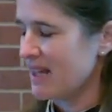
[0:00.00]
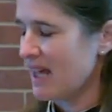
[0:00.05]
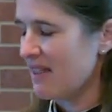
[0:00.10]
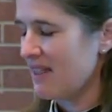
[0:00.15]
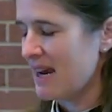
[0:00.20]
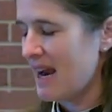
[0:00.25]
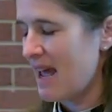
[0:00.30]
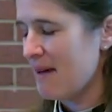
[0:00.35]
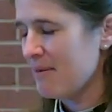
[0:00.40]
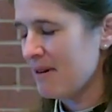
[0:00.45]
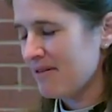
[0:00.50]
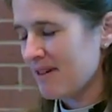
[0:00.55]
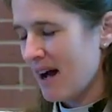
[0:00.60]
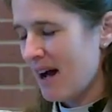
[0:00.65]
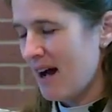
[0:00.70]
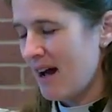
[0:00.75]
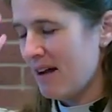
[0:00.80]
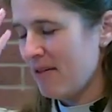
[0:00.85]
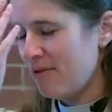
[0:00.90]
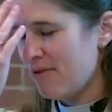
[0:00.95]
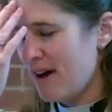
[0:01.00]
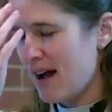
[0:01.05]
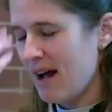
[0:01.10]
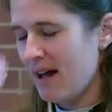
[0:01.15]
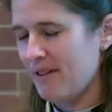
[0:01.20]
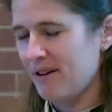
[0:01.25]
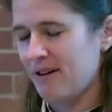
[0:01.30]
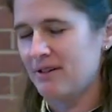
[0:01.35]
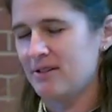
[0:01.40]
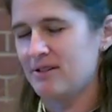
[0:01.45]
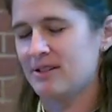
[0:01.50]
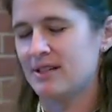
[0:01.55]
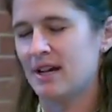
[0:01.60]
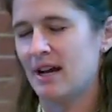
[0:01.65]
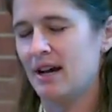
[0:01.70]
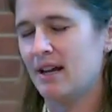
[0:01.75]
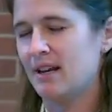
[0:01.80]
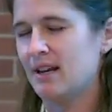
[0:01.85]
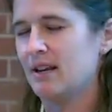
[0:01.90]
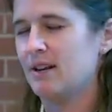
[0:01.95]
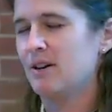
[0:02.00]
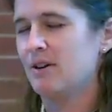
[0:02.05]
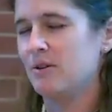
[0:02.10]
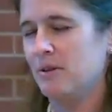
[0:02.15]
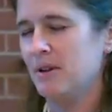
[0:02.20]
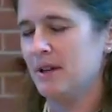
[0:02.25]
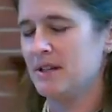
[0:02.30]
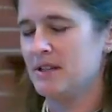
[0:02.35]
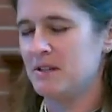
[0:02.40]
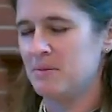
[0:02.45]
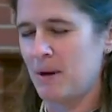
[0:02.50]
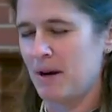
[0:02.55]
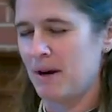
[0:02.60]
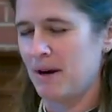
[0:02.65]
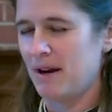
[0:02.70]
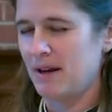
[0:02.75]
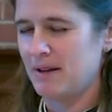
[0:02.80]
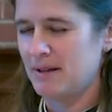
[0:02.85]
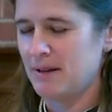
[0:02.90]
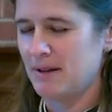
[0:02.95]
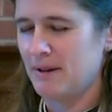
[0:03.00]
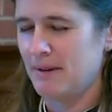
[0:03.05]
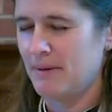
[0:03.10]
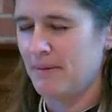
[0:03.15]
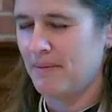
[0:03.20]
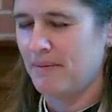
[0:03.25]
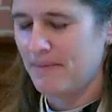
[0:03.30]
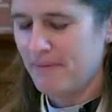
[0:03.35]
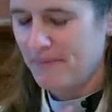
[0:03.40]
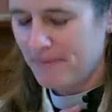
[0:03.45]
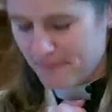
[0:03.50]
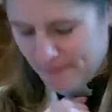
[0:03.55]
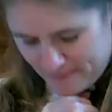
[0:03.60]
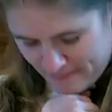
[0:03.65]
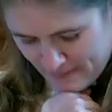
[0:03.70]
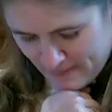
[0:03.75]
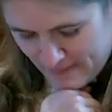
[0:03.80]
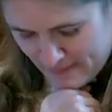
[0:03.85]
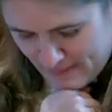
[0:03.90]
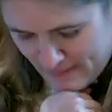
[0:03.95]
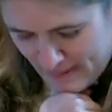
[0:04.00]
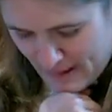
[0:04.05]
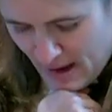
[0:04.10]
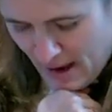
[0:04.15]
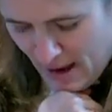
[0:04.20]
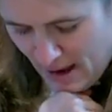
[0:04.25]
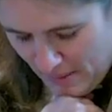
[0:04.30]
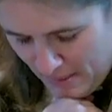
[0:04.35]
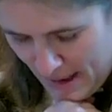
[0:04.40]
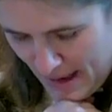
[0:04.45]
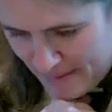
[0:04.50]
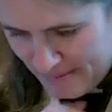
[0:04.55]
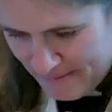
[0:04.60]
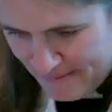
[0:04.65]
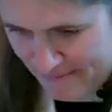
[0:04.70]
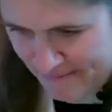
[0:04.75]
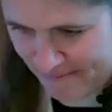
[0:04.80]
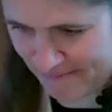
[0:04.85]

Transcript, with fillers: In the name of God, Father, Son, and Holy Spirit. Amen.